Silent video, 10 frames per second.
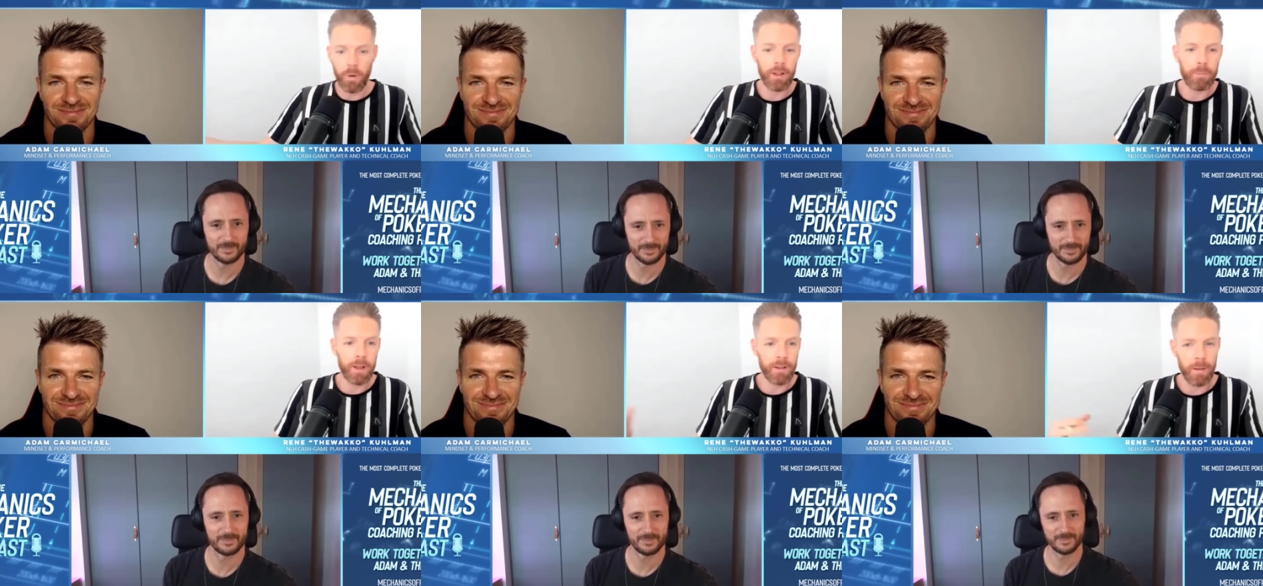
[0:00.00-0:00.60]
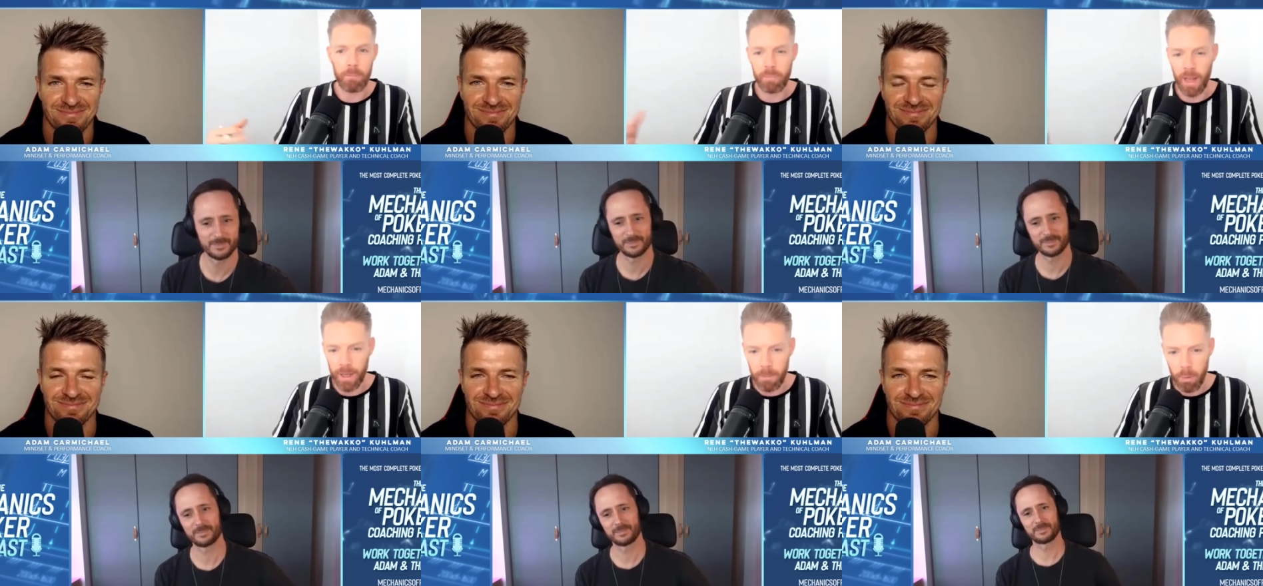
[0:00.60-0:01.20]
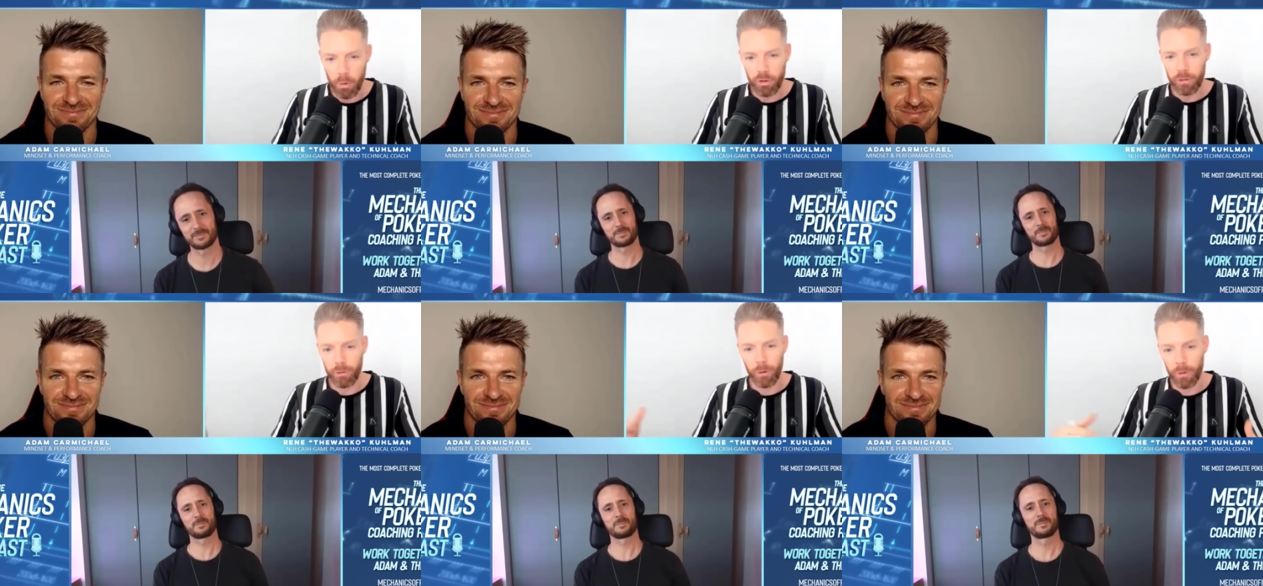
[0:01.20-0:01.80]
Speaker 1: Well, that's because I'm telling a
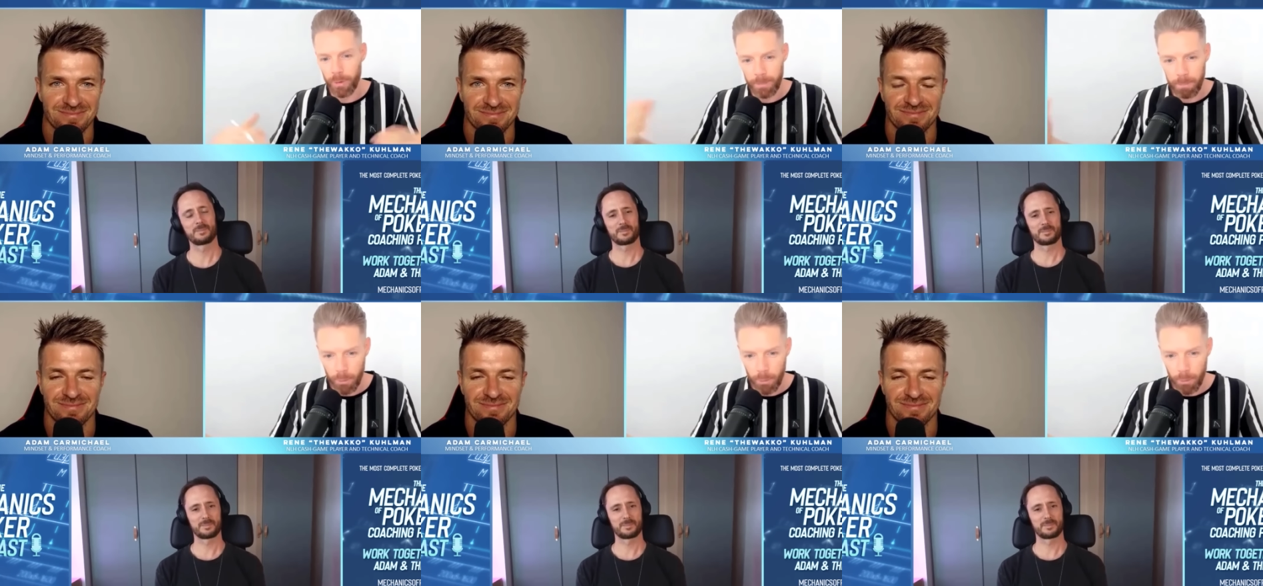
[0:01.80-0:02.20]
bullshit story with a